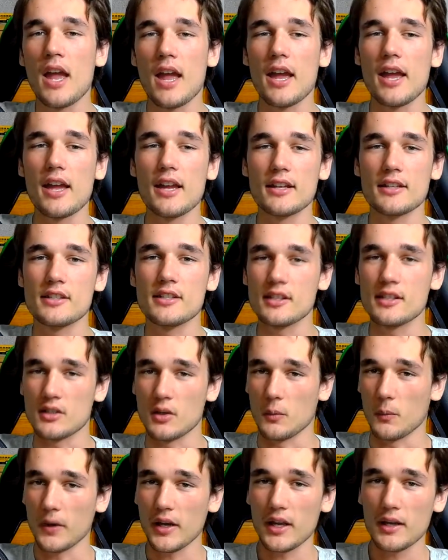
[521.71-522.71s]
It's
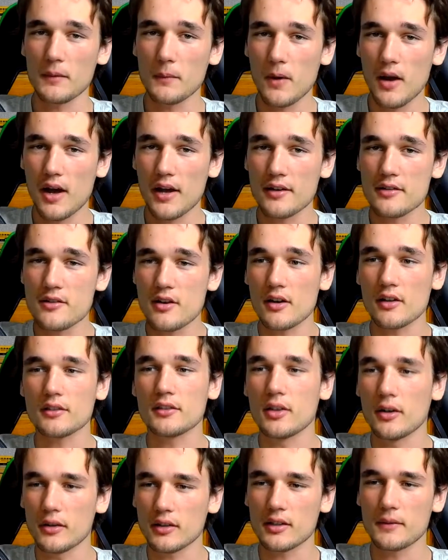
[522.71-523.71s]
a weird one, not
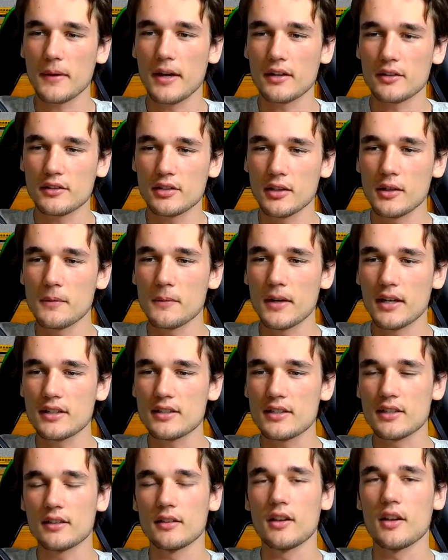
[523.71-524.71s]
talked about too
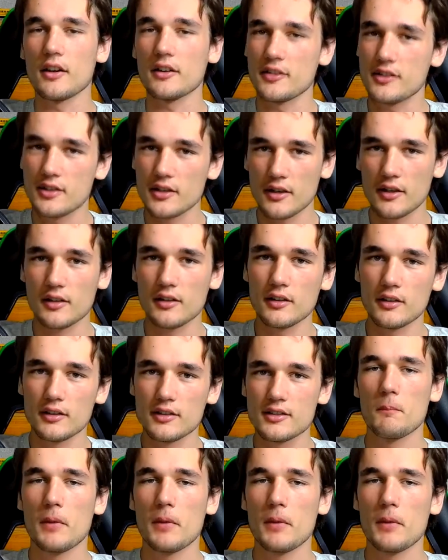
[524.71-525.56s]
much in a lot of circles,